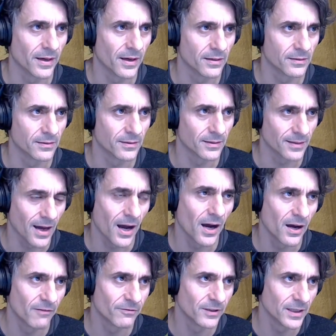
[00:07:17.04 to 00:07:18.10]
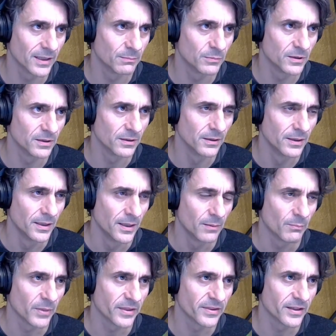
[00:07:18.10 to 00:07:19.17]
that are available,
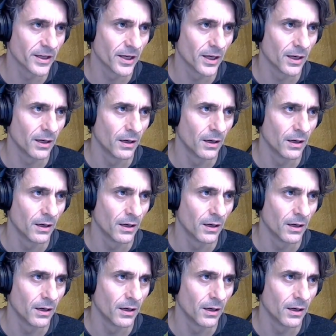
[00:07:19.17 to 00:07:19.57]
but they are